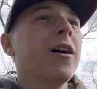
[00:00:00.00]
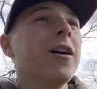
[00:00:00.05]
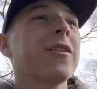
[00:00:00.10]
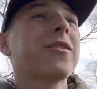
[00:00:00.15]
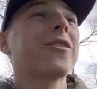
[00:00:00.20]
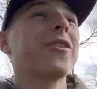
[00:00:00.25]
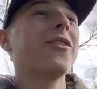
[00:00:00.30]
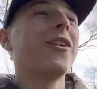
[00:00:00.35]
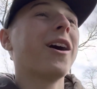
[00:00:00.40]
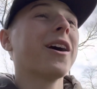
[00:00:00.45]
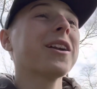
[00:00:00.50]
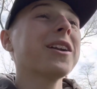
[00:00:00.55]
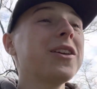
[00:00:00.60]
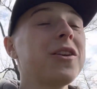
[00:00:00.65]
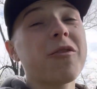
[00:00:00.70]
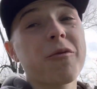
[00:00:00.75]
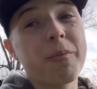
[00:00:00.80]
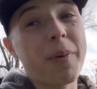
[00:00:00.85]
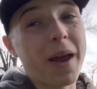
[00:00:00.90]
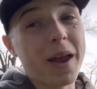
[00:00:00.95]
So I'm gonna
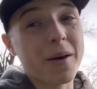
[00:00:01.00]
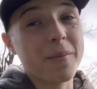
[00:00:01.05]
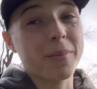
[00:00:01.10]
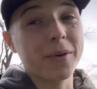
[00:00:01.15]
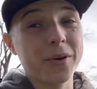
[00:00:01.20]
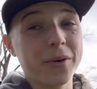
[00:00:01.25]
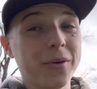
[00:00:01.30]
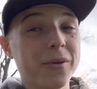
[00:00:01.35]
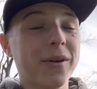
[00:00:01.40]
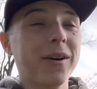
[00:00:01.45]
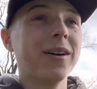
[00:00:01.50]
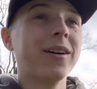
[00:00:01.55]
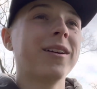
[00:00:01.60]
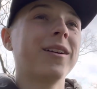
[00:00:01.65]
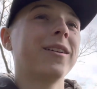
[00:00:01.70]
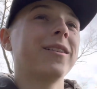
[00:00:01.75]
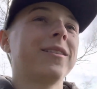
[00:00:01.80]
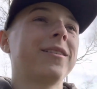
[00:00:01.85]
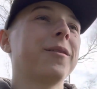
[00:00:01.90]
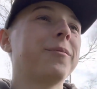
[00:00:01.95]
use bamboo
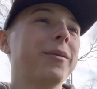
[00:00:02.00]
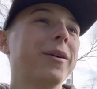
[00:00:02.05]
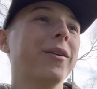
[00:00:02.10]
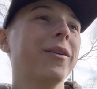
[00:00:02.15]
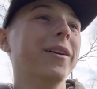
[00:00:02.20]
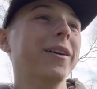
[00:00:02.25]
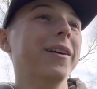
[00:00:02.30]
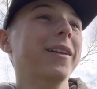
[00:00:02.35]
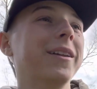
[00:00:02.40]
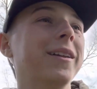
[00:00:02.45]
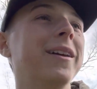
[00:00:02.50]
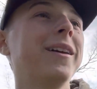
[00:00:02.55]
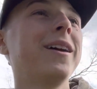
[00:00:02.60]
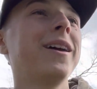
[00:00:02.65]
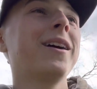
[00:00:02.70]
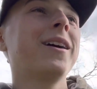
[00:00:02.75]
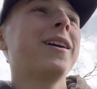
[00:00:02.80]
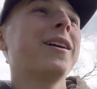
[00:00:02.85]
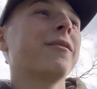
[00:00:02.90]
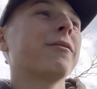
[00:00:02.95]
to build it.
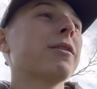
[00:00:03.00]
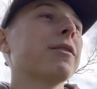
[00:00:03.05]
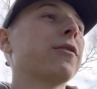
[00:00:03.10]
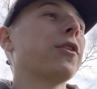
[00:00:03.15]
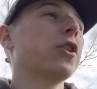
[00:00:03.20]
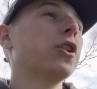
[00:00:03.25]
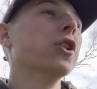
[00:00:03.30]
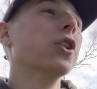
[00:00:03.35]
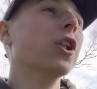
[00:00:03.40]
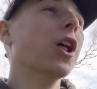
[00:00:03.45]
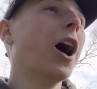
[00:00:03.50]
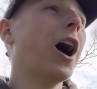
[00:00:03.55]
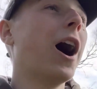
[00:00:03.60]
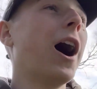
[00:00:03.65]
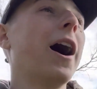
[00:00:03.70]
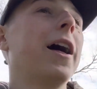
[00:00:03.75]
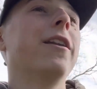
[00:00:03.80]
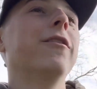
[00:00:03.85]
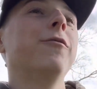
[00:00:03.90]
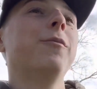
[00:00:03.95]
We have a
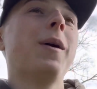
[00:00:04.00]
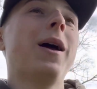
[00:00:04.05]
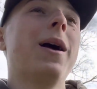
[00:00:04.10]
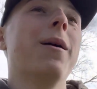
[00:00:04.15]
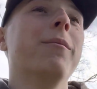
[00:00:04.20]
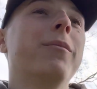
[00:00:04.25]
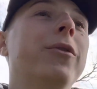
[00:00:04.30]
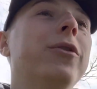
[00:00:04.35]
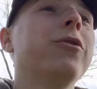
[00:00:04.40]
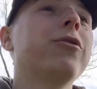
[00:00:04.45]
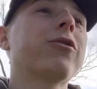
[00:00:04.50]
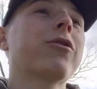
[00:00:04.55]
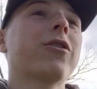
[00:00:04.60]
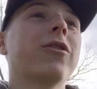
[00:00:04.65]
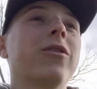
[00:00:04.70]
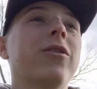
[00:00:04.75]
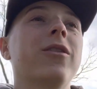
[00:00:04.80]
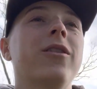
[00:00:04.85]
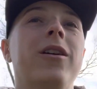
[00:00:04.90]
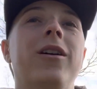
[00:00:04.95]
lot of
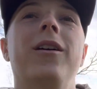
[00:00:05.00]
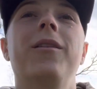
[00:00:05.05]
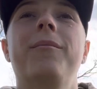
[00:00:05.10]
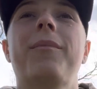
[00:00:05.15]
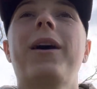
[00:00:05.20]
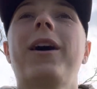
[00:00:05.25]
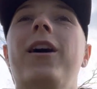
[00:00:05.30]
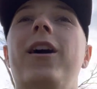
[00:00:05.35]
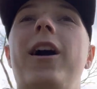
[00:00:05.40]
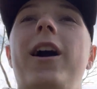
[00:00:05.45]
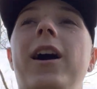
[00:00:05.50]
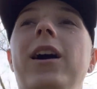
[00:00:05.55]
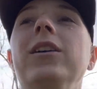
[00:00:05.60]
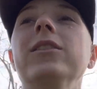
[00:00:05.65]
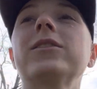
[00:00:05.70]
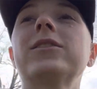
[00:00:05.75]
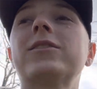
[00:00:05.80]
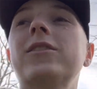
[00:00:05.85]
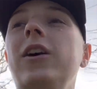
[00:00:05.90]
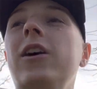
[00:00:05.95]
bamboo um, by our
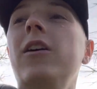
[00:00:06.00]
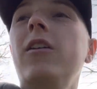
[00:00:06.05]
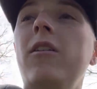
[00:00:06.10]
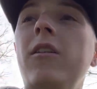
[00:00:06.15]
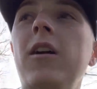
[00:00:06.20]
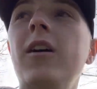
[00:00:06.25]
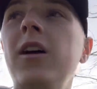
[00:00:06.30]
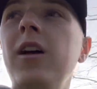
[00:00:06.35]
house. So